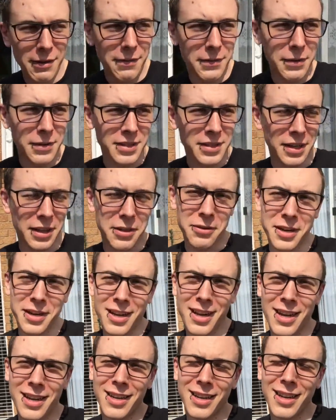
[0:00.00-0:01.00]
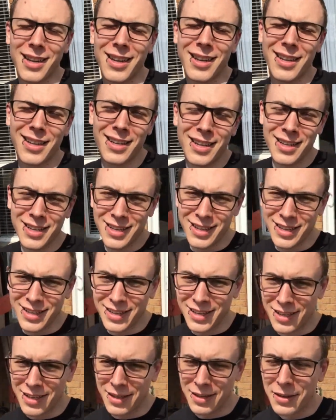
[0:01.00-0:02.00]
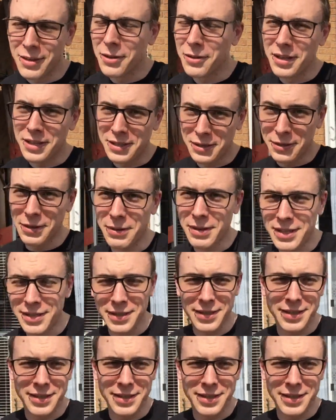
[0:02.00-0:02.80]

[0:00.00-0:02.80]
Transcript: Feels like 39. 32 degrees